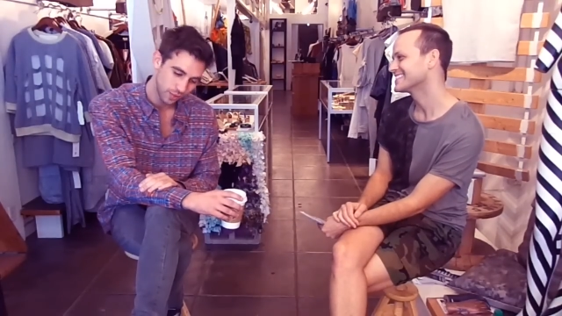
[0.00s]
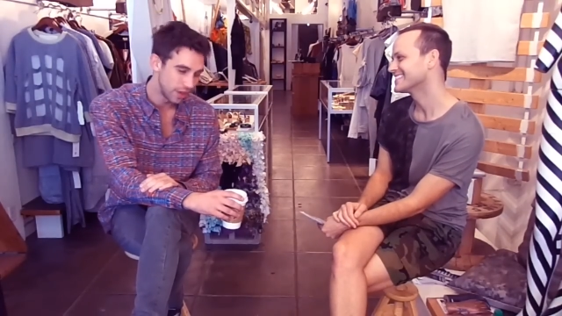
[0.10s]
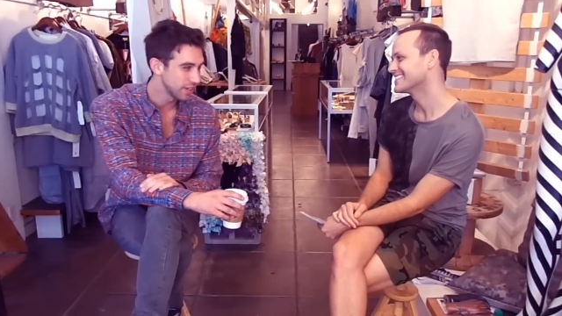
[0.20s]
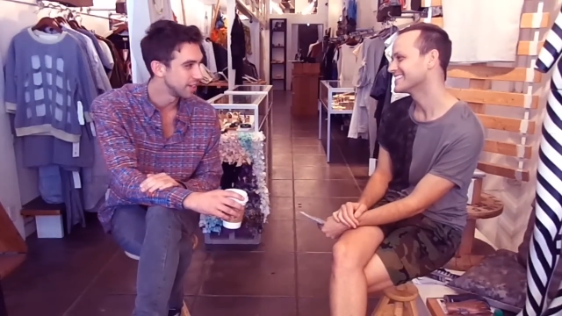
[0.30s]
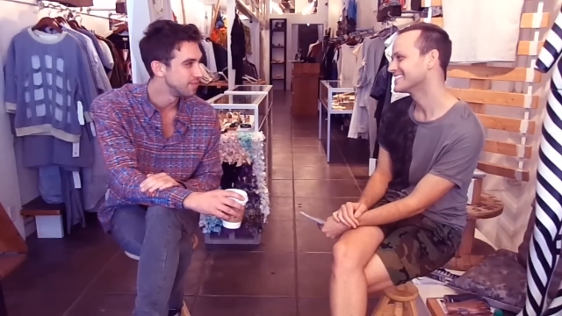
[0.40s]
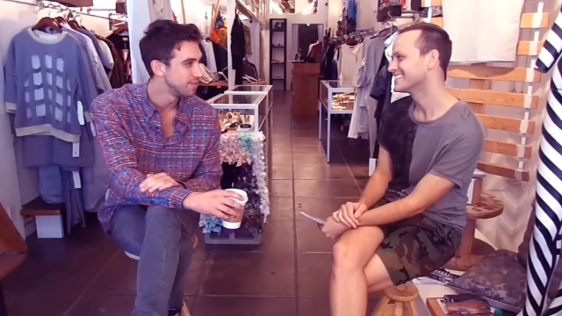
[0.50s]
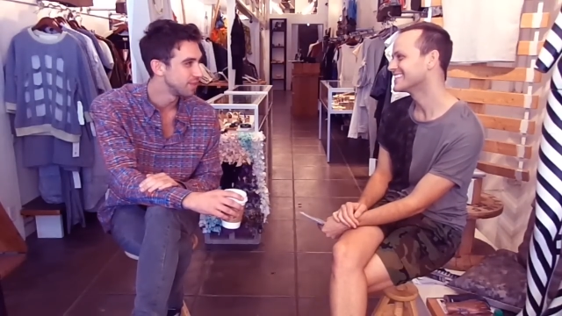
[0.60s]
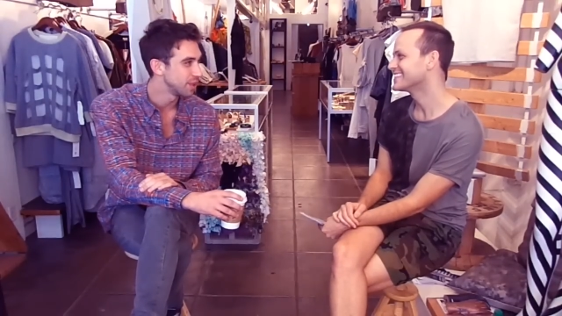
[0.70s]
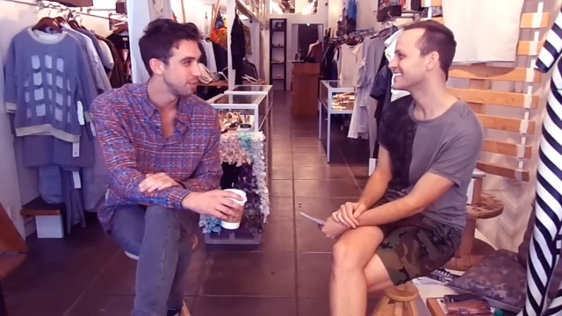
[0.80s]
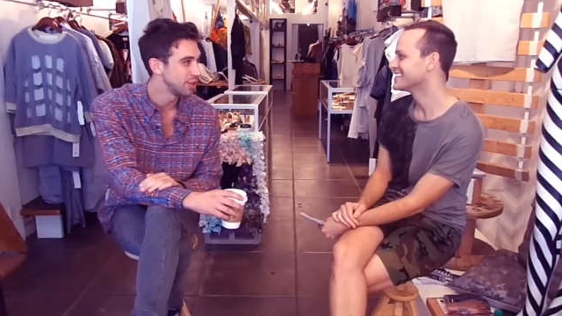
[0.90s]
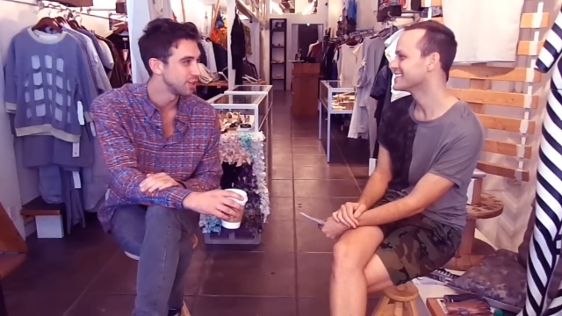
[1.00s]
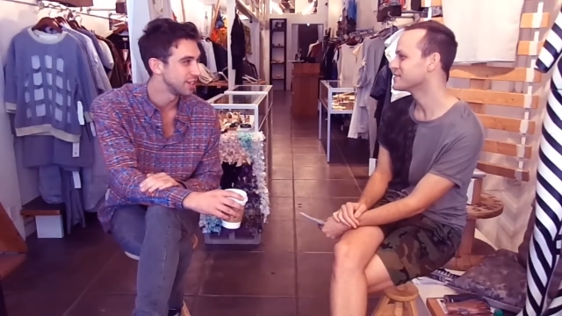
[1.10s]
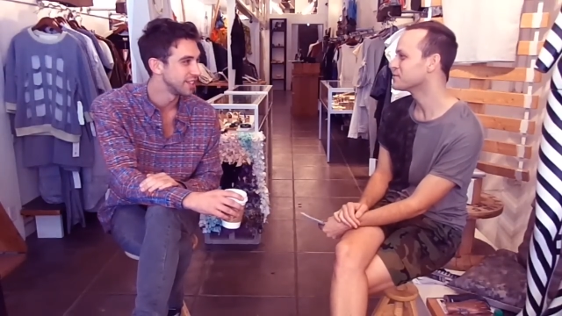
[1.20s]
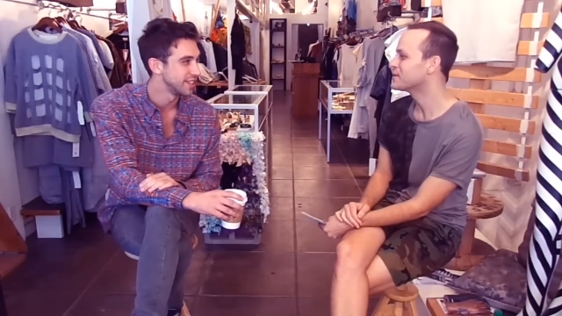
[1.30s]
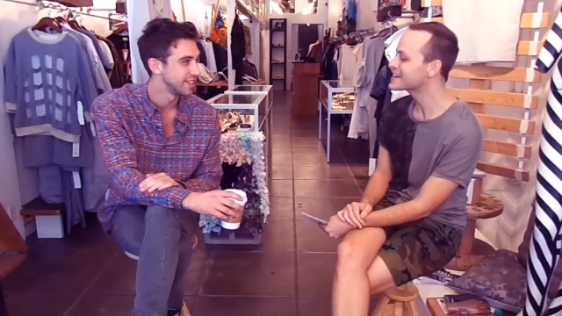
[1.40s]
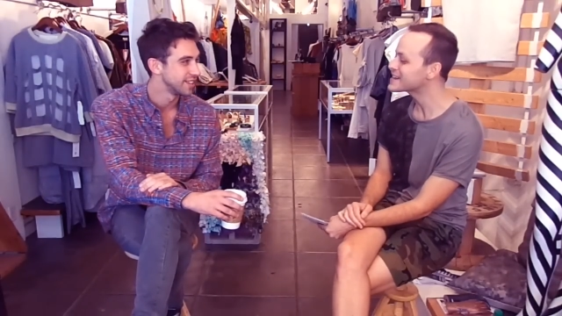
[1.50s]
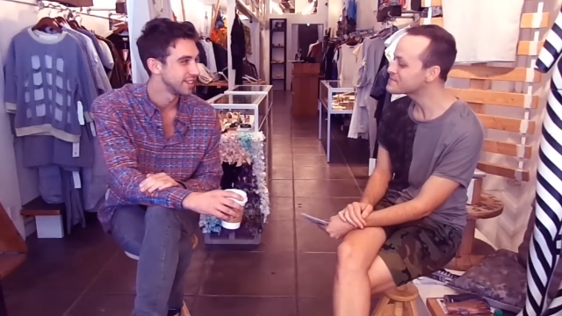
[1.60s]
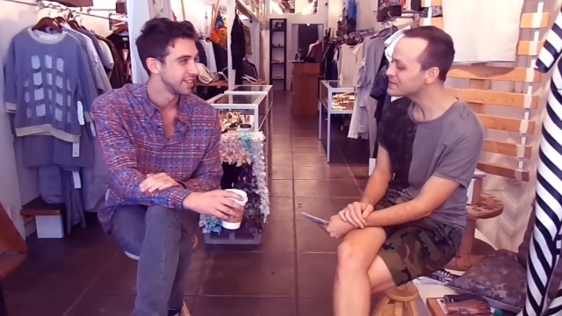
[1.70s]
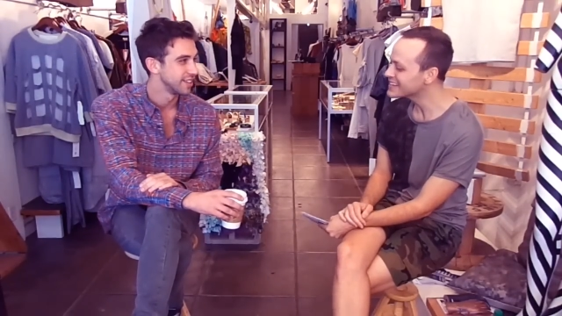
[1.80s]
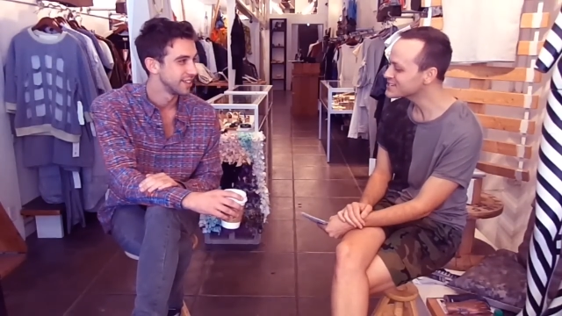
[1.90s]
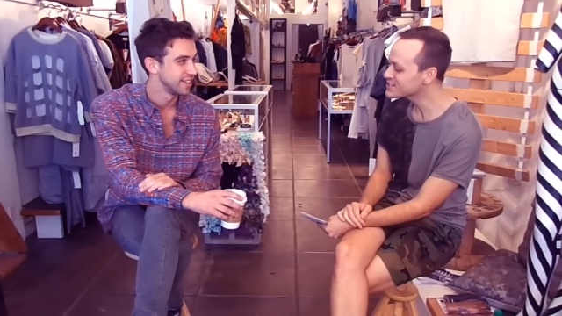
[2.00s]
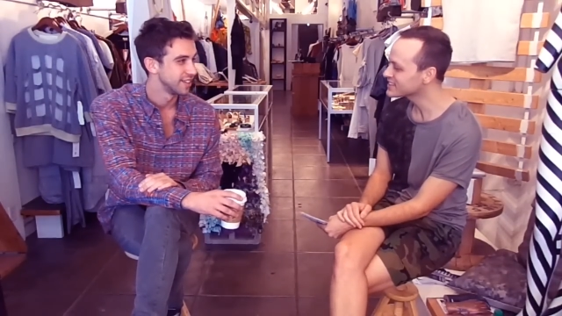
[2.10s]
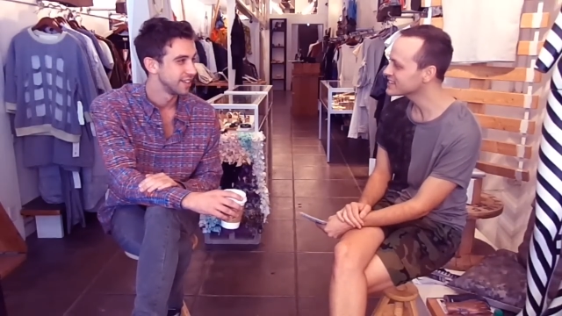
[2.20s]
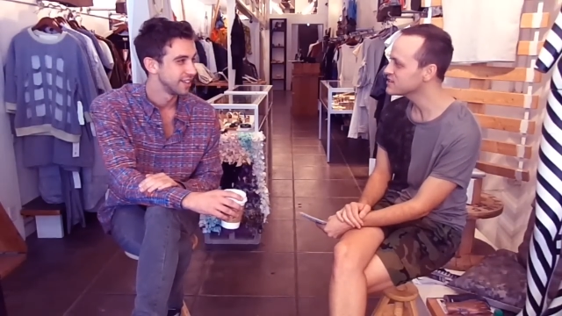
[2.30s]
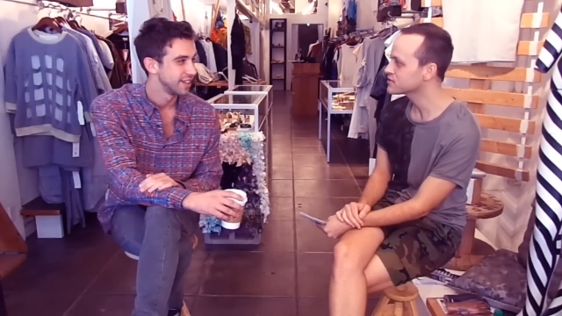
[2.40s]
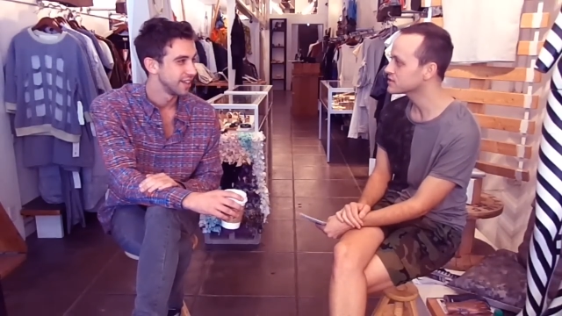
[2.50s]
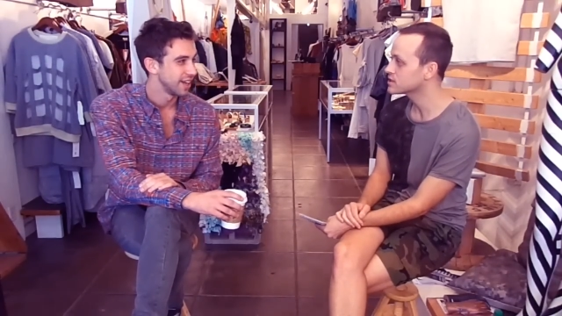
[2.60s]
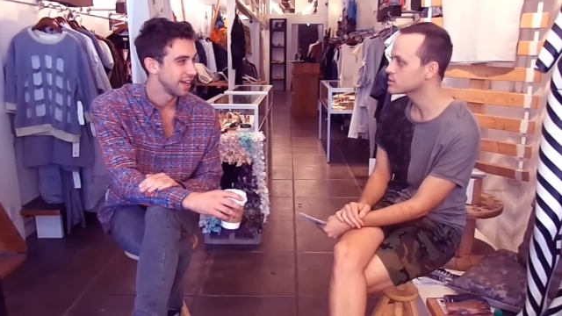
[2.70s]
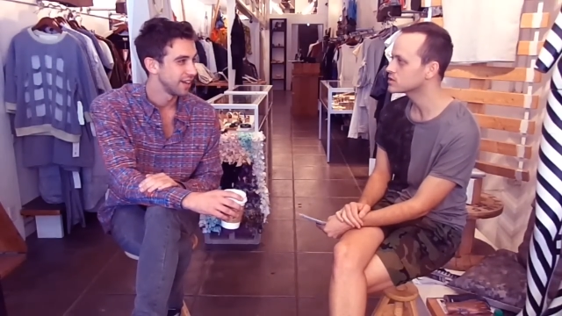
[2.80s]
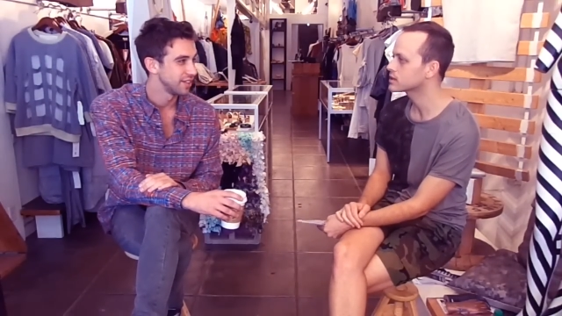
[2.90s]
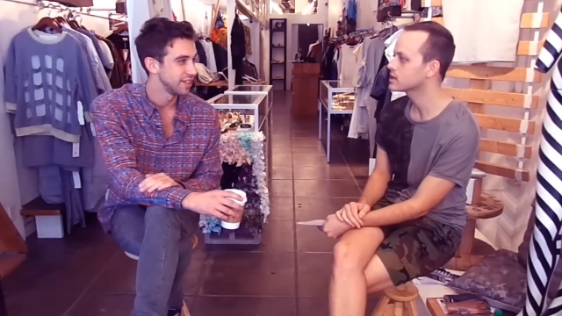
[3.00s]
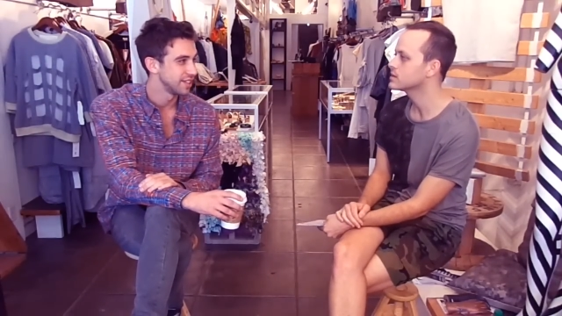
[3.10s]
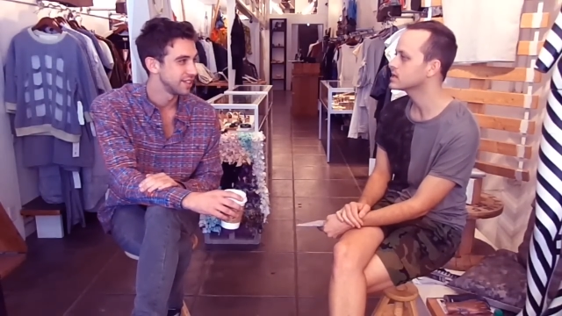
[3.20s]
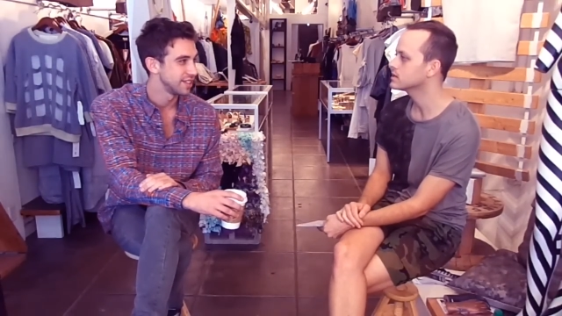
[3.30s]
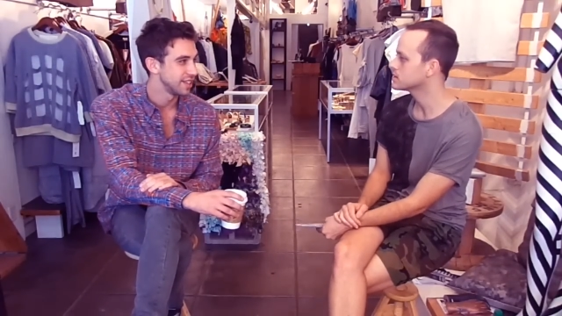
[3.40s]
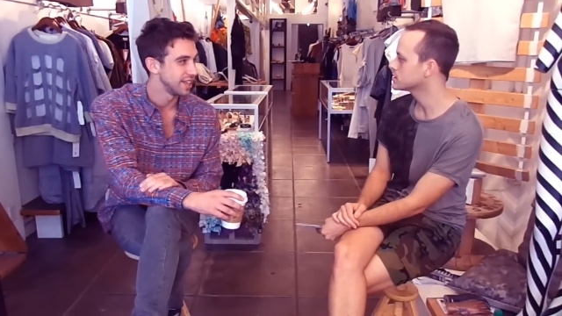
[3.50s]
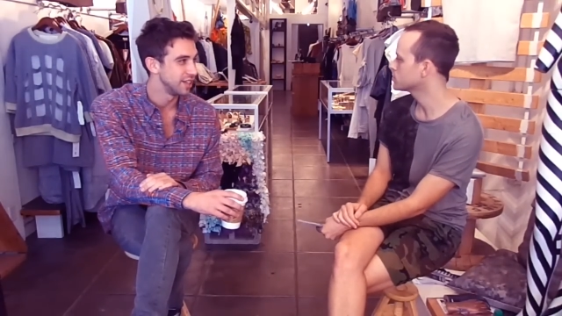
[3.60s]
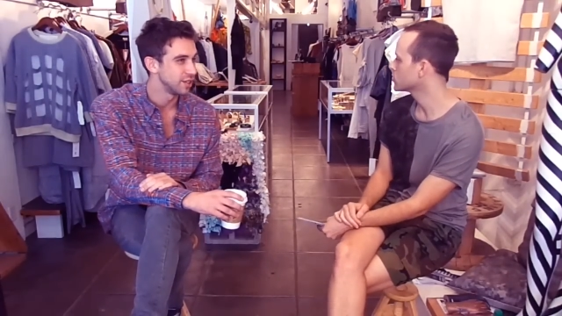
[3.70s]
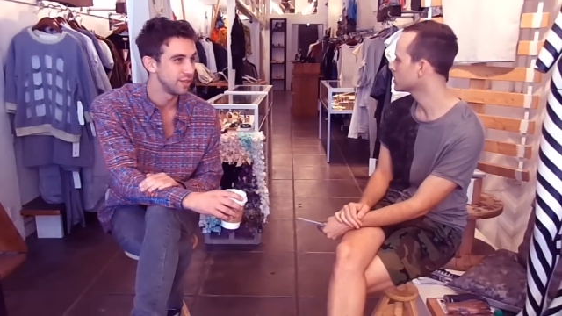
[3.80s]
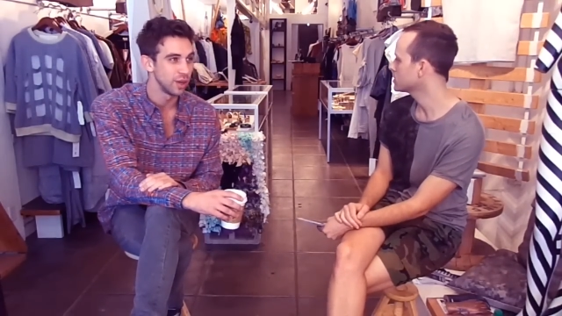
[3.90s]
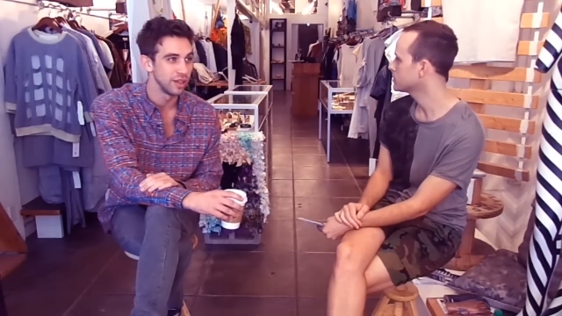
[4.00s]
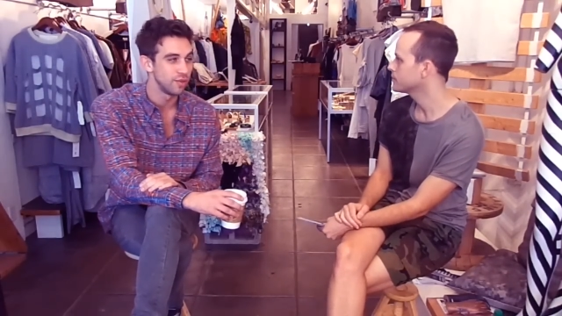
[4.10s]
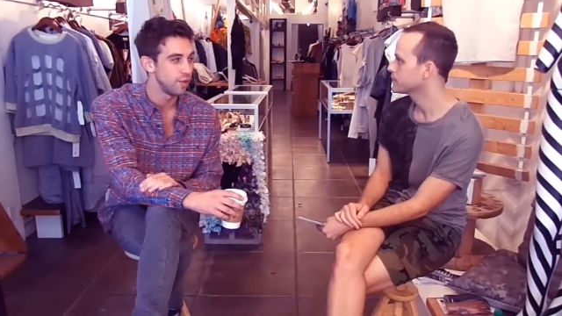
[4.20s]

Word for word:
Speaker 1: welcome. What a pleasure. What a pleasure. Thank you for so much Having for coming out this interview morning. at